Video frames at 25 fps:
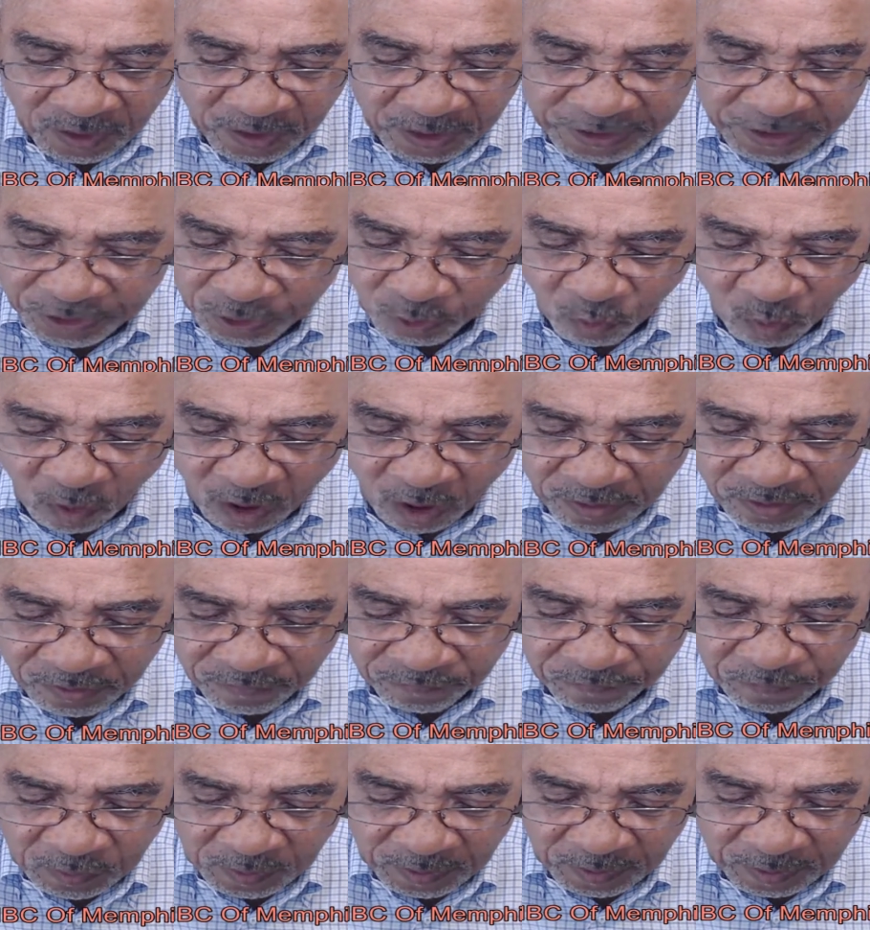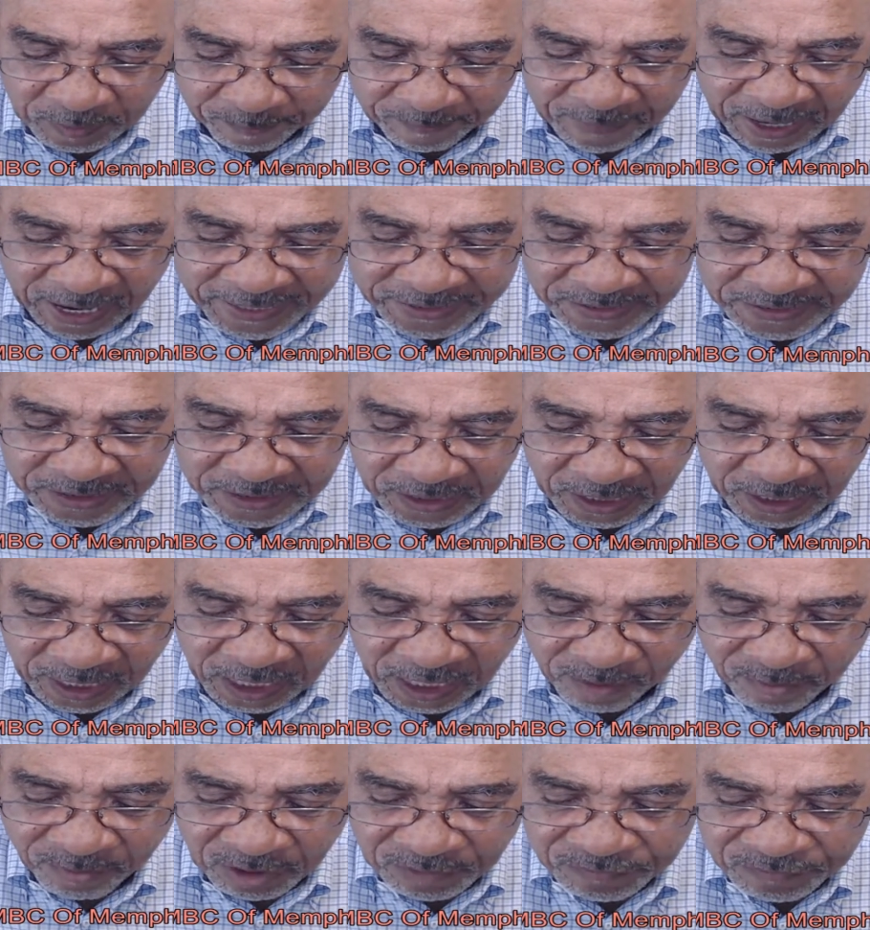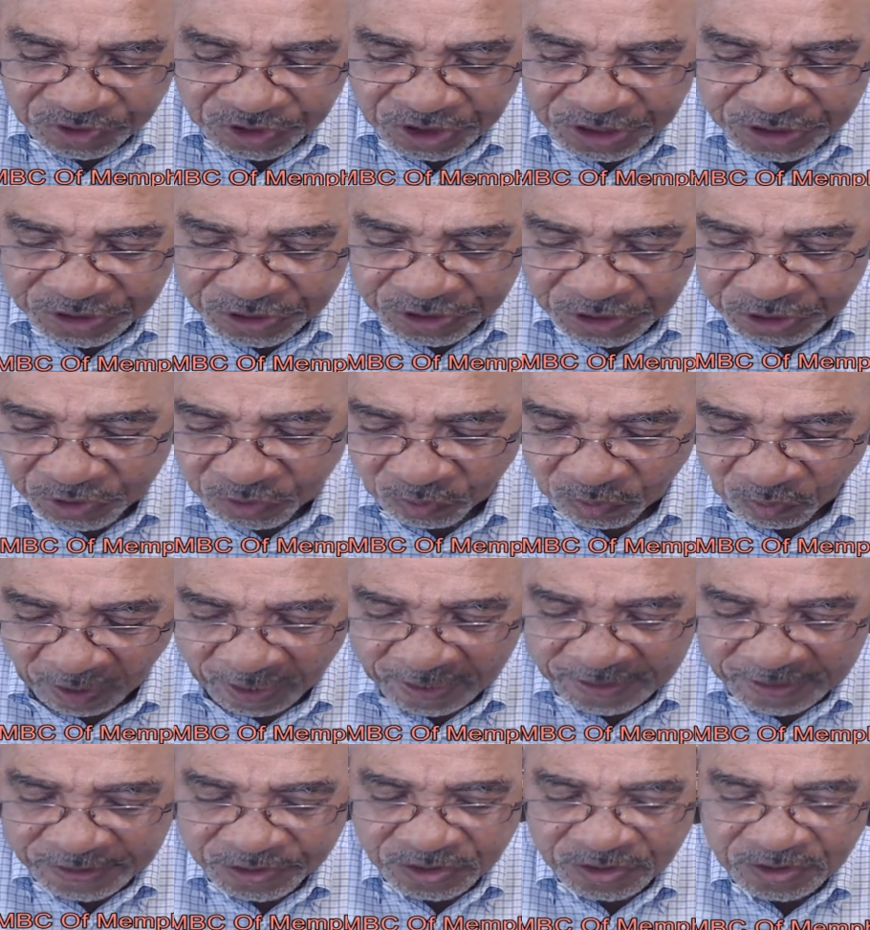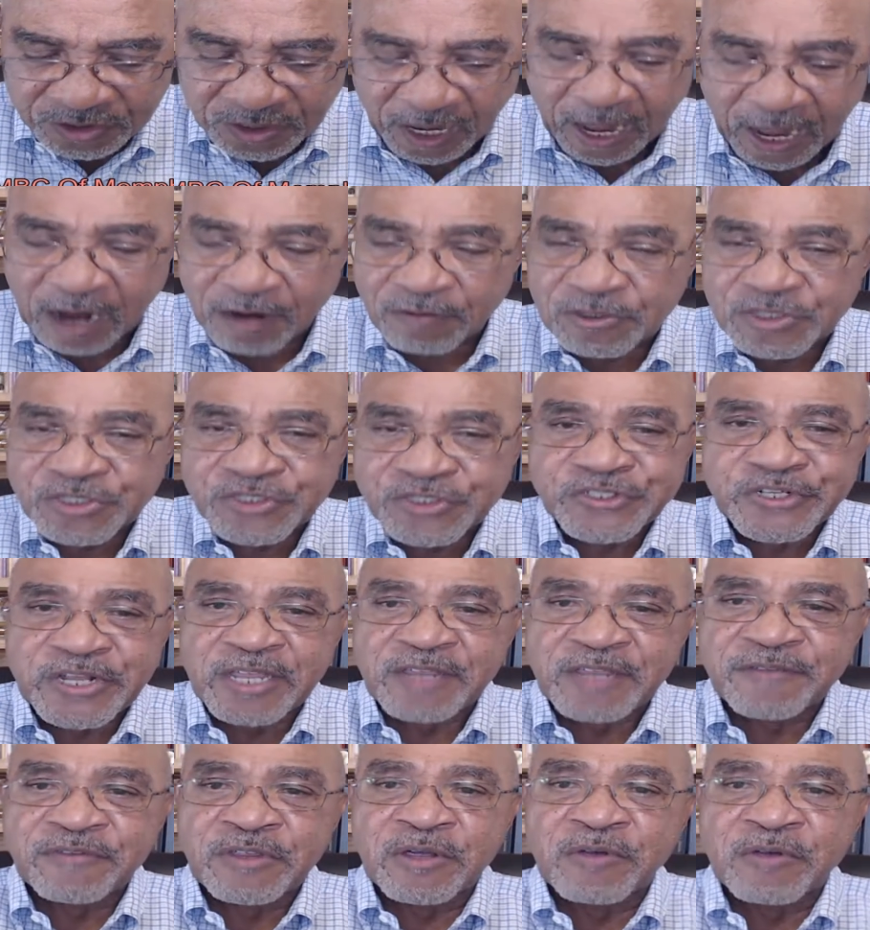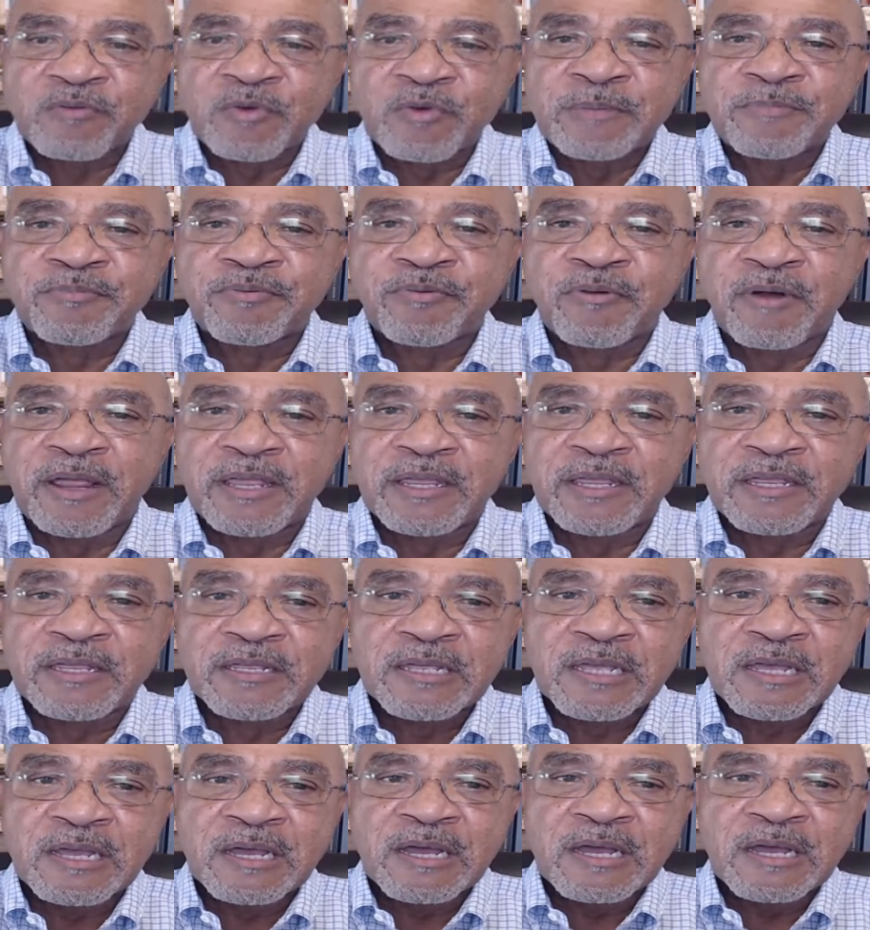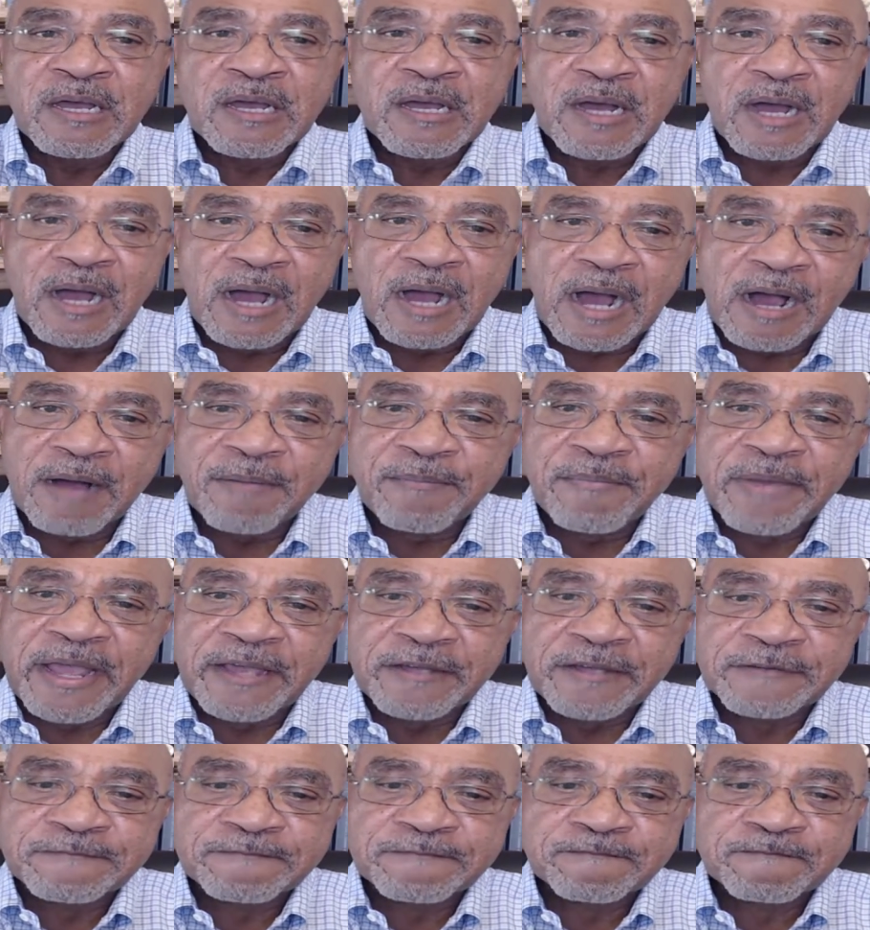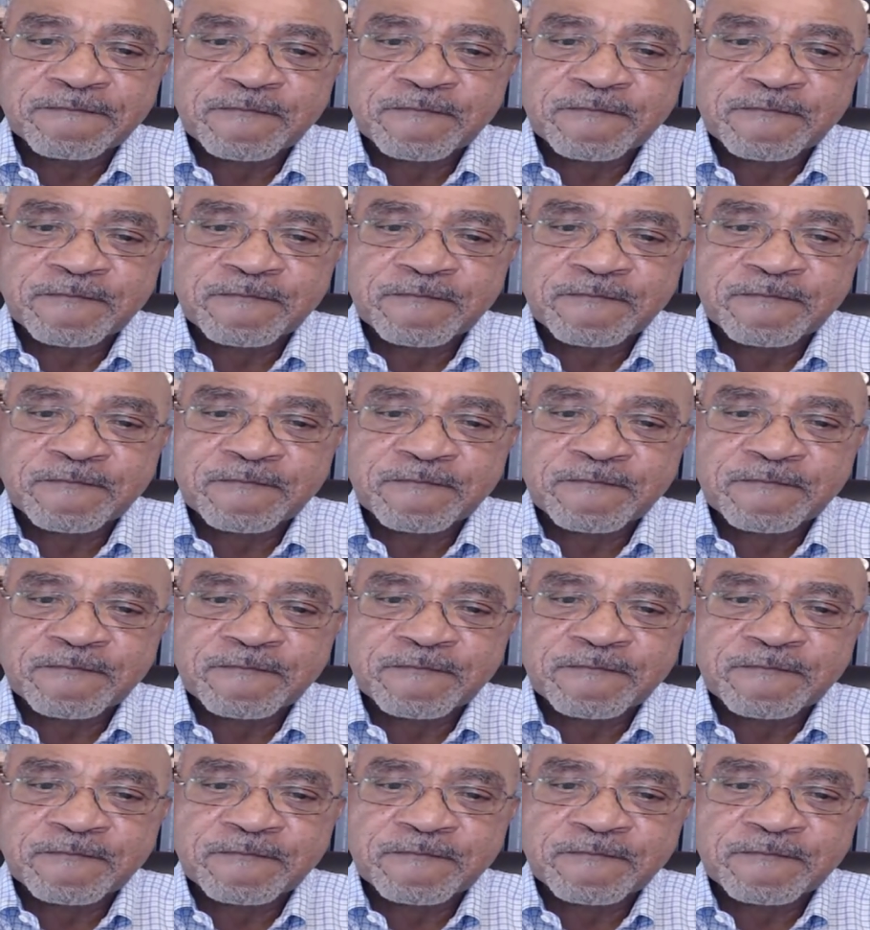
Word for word: In the wonderful and mighty name of Jesus Christ, our Savior, we pray. Amen